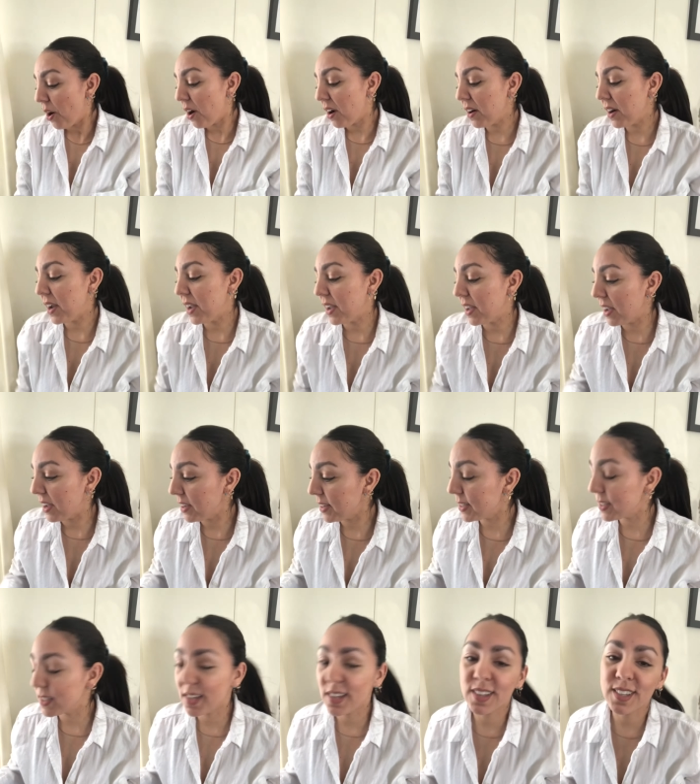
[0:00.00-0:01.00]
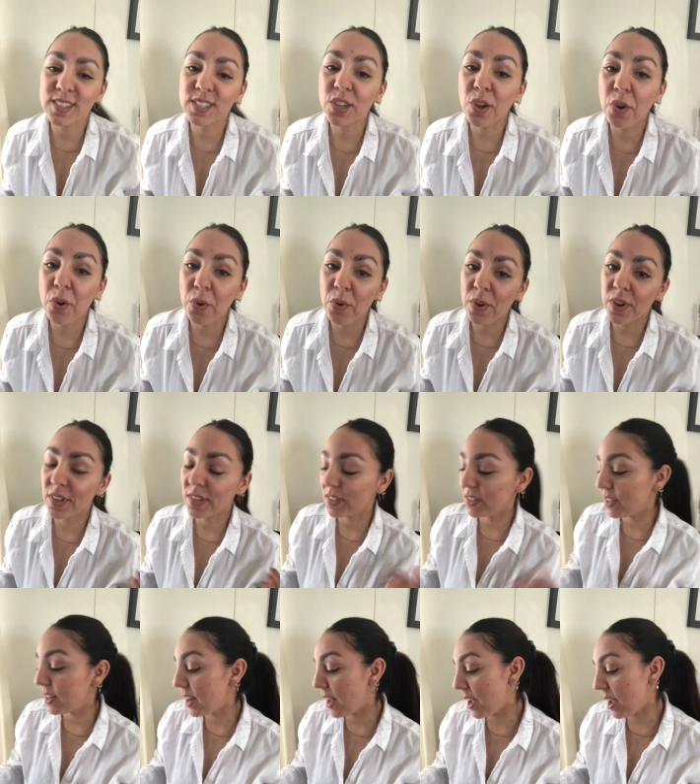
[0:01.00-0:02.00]
All right guys, so
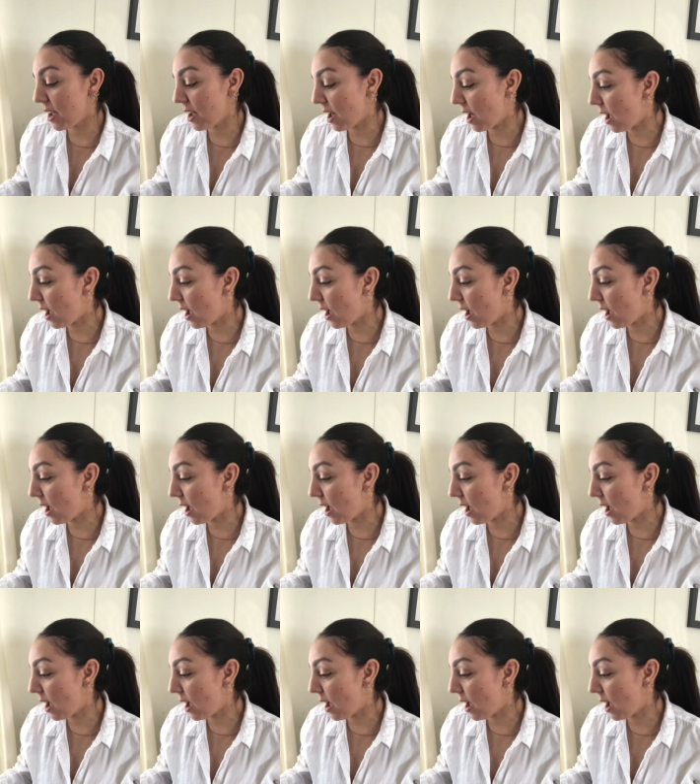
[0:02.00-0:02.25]
today